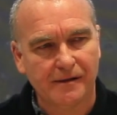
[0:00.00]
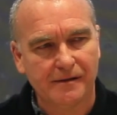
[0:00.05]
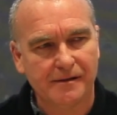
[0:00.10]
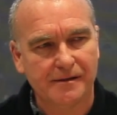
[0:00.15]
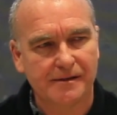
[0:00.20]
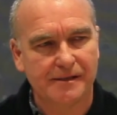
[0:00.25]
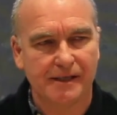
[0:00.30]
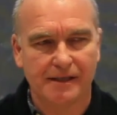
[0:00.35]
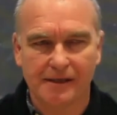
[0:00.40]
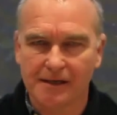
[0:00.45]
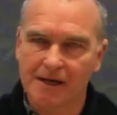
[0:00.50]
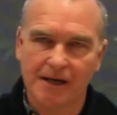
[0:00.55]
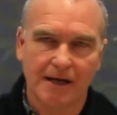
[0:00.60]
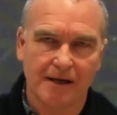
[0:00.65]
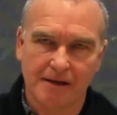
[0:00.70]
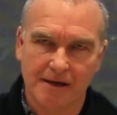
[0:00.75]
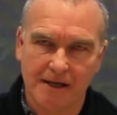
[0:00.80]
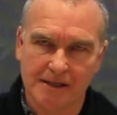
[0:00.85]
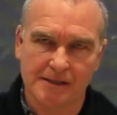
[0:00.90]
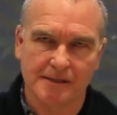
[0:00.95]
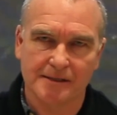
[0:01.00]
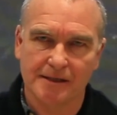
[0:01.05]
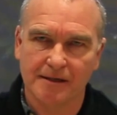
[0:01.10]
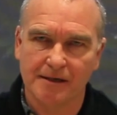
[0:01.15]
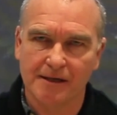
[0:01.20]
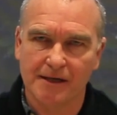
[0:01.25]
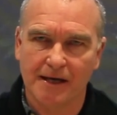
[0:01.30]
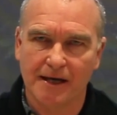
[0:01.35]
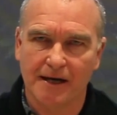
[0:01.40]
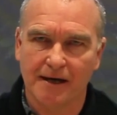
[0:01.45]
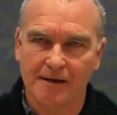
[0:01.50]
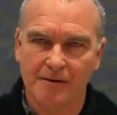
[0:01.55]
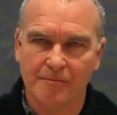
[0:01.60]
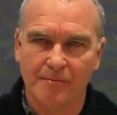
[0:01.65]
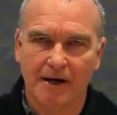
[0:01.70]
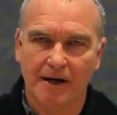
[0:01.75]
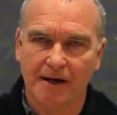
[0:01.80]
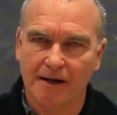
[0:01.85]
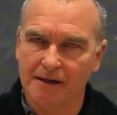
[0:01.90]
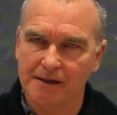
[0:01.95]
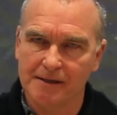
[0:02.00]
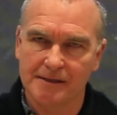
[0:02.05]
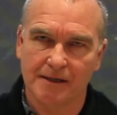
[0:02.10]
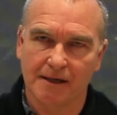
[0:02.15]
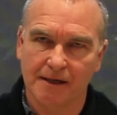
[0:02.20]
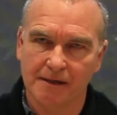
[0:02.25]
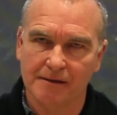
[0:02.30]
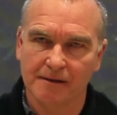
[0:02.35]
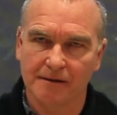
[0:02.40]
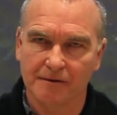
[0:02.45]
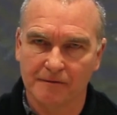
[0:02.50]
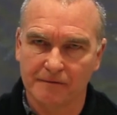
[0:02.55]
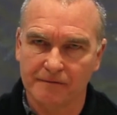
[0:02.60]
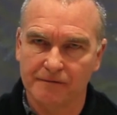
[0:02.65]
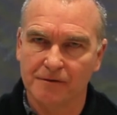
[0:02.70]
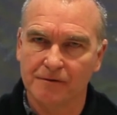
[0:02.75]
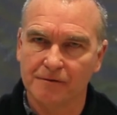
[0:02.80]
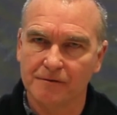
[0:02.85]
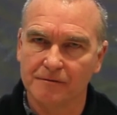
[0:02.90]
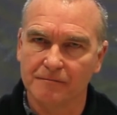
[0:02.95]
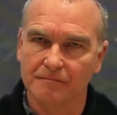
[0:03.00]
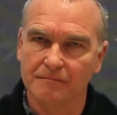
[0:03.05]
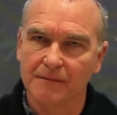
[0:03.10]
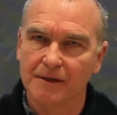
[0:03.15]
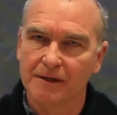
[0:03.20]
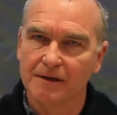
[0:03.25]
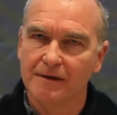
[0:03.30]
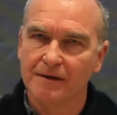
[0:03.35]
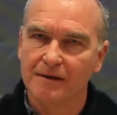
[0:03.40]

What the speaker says: didn't necessarily carry back in its ideal form